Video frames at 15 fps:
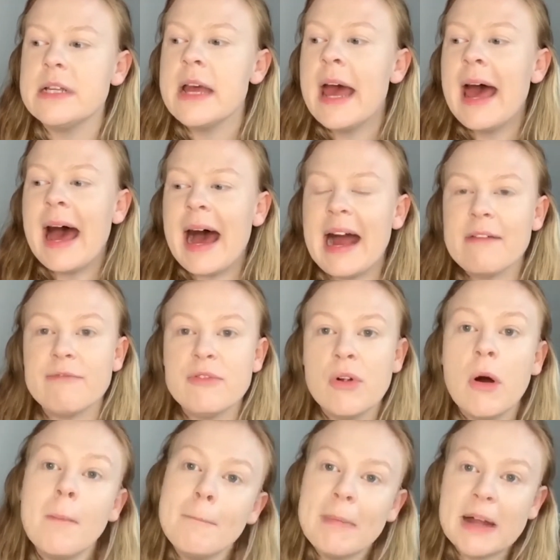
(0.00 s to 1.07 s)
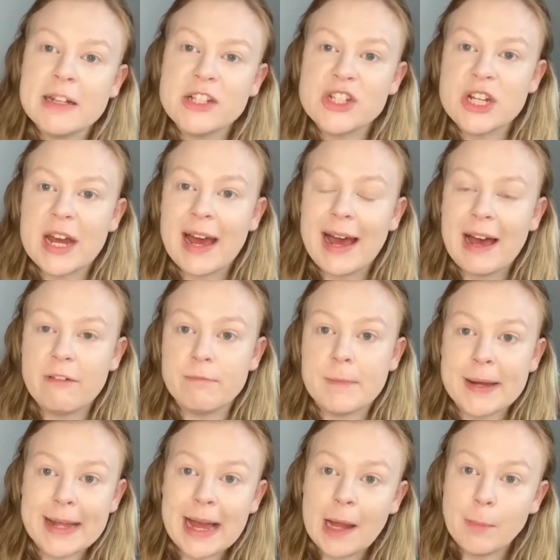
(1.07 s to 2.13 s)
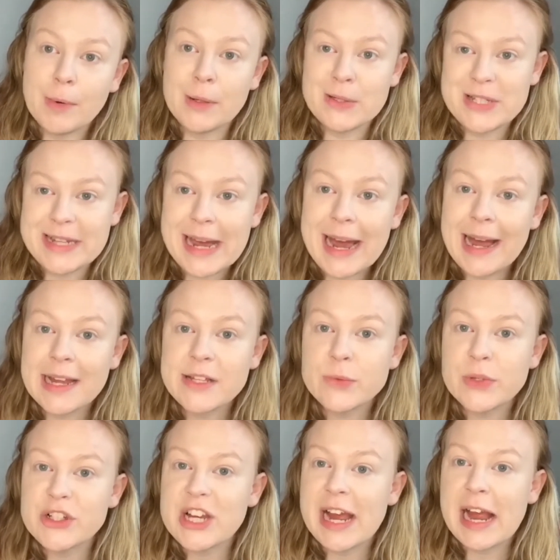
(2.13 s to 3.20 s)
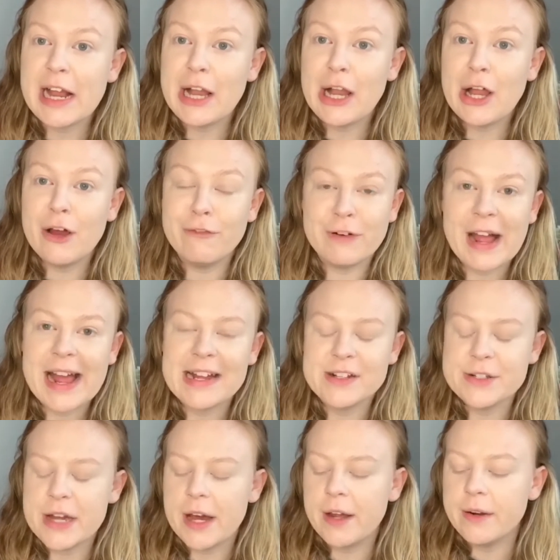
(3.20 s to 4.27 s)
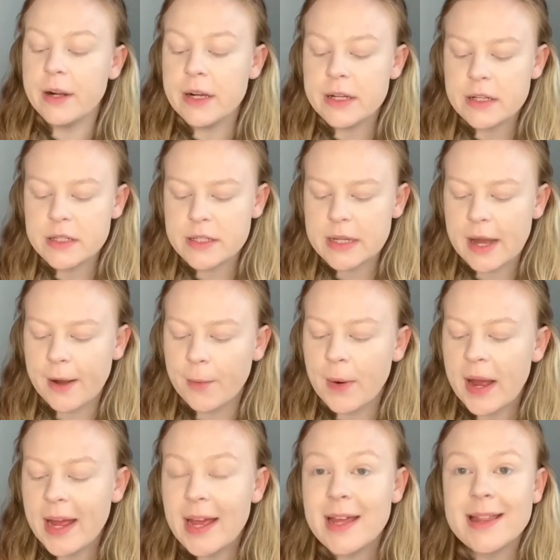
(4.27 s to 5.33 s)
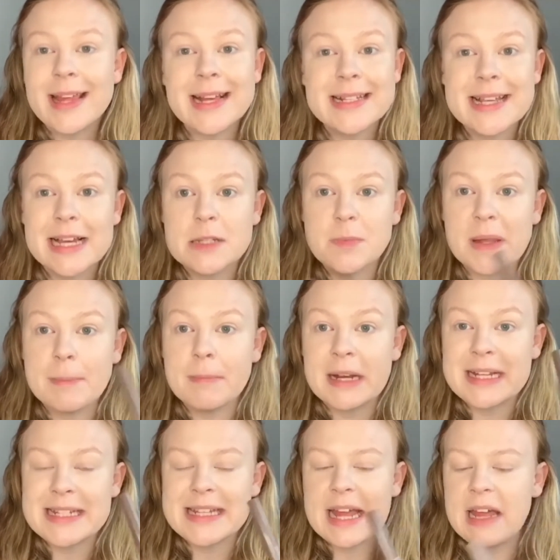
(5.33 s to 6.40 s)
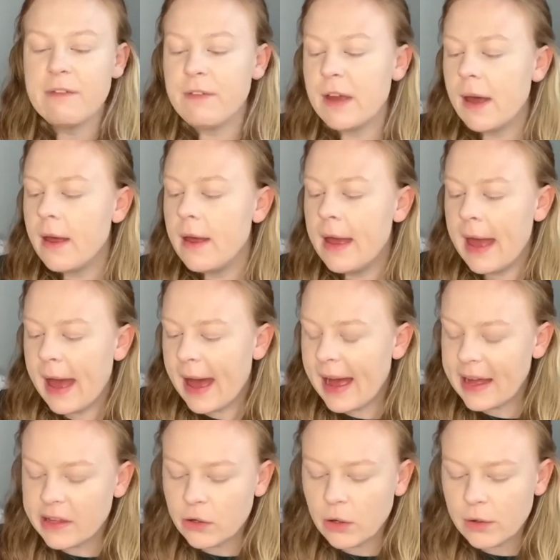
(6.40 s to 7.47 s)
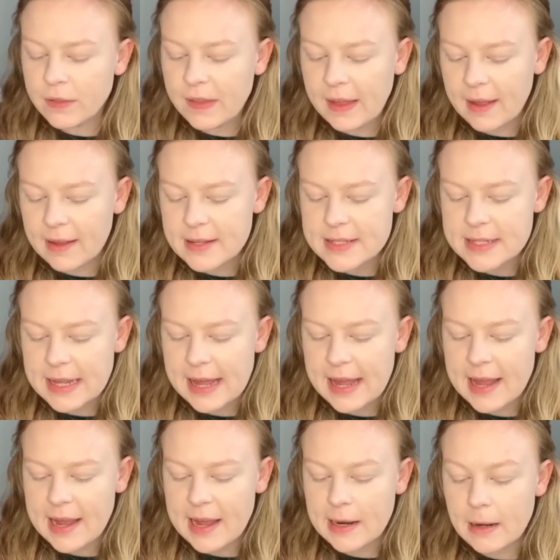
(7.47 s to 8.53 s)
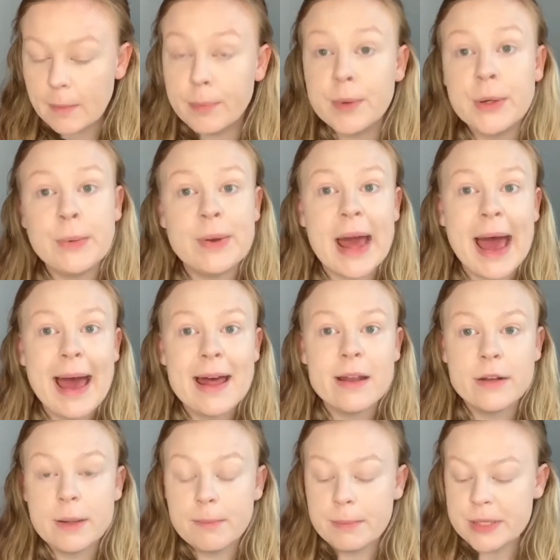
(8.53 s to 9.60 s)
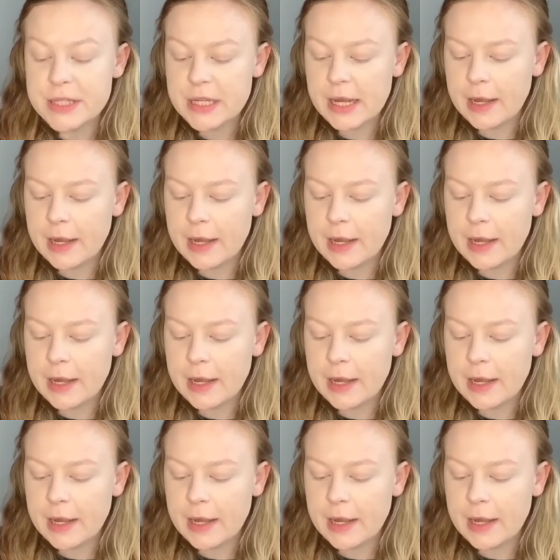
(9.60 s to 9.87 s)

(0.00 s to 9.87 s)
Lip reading: I've not managed to have my eyebrows dyed, which I love getting done, so this has been my saviour. I got this in Brunette number 2.